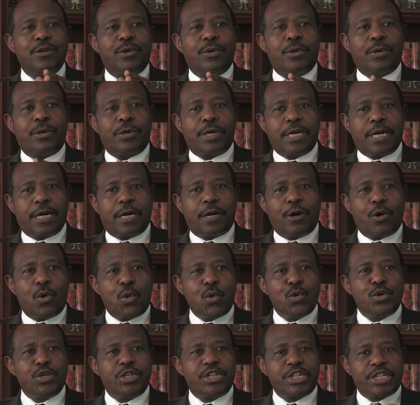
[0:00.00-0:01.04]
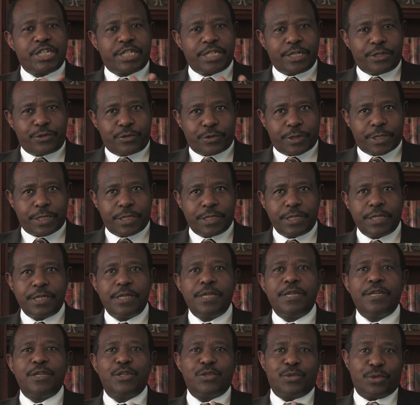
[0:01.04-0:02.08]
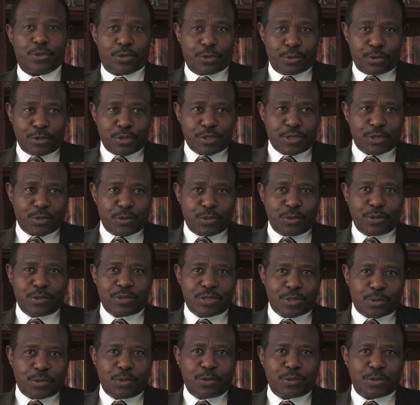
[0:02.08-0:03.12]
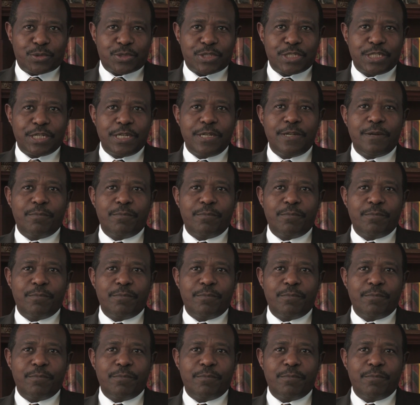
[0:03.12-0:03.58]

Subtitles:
or her own children to those good schools,